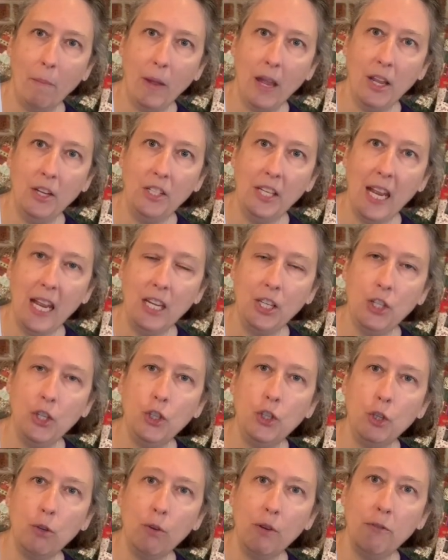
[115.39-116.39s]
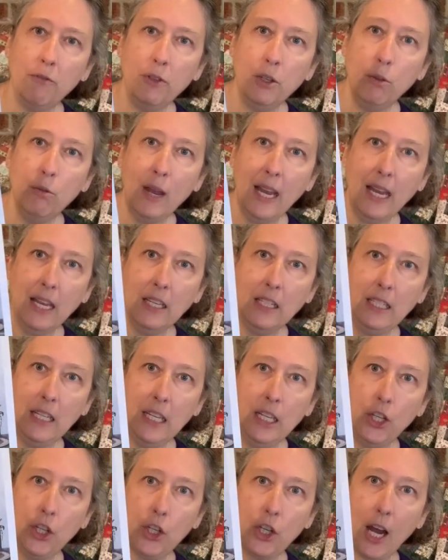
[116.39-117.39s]
it takes you to a few
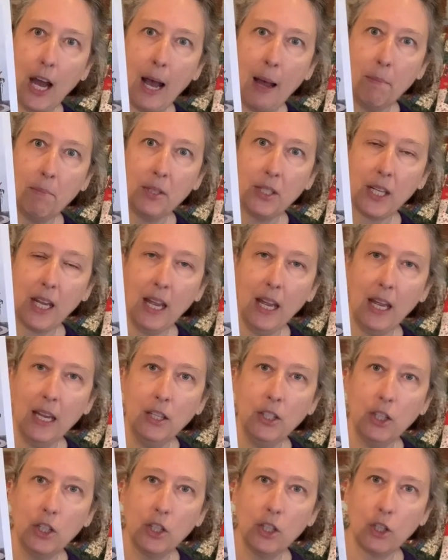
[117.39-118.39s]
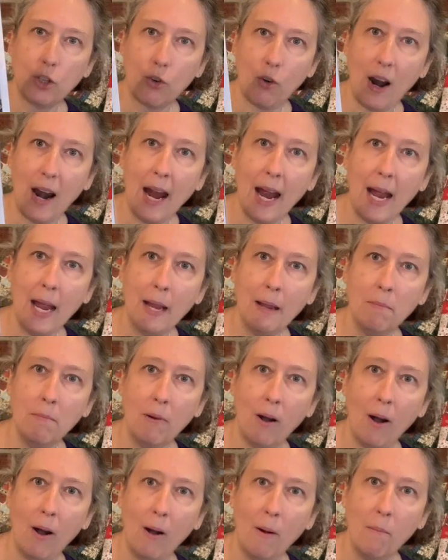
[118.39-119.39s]
antique shops and describe
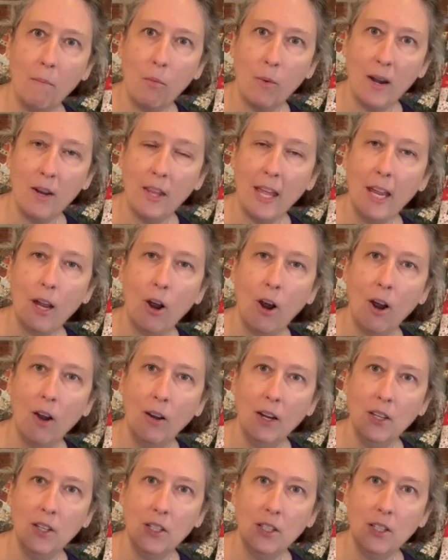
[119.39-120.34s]
where they are